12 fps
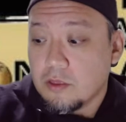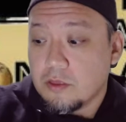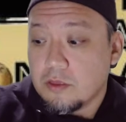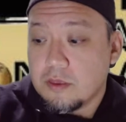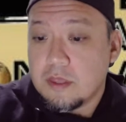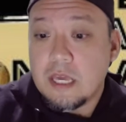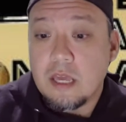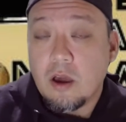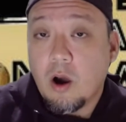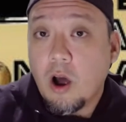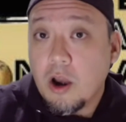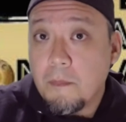the
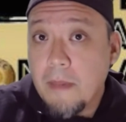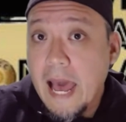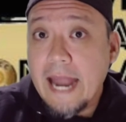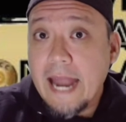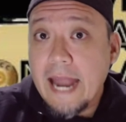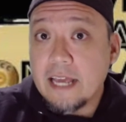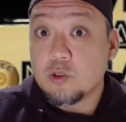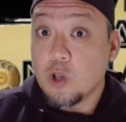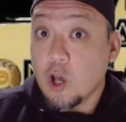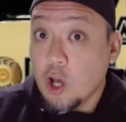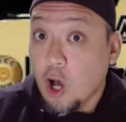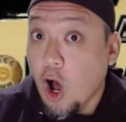automatics
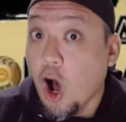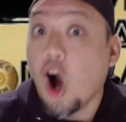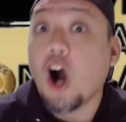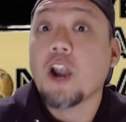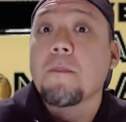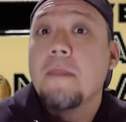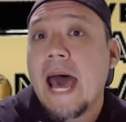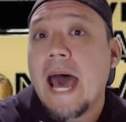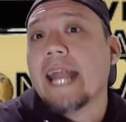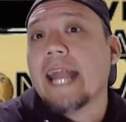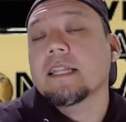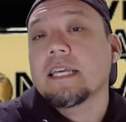
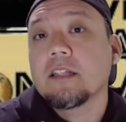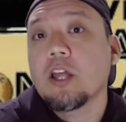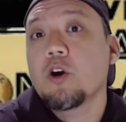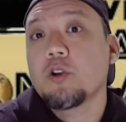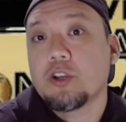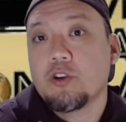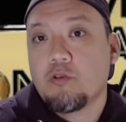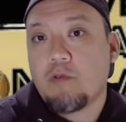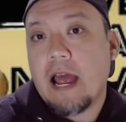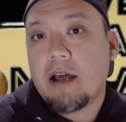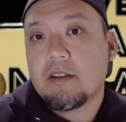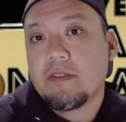automatically load a new
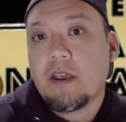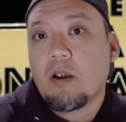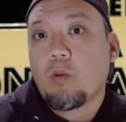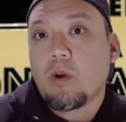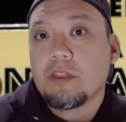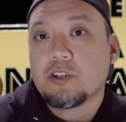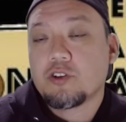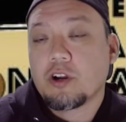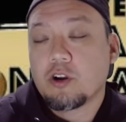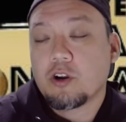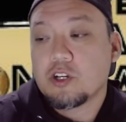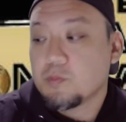round in there when the
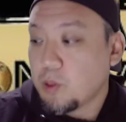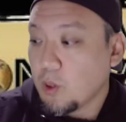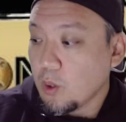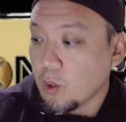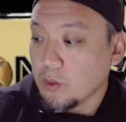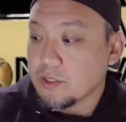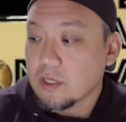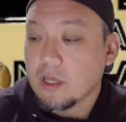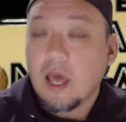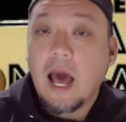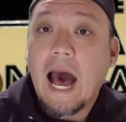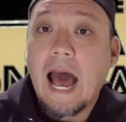trigger is pulled.
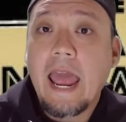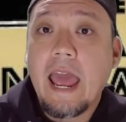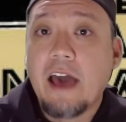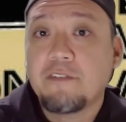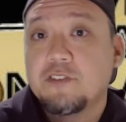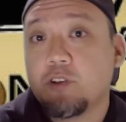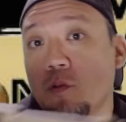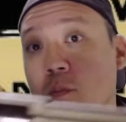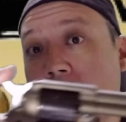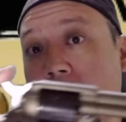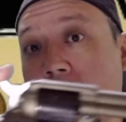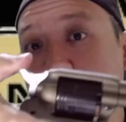I have to
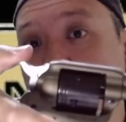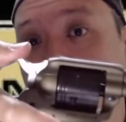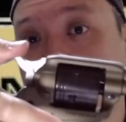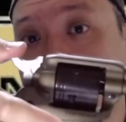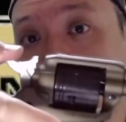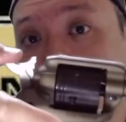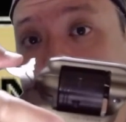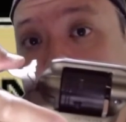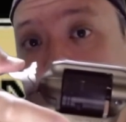manually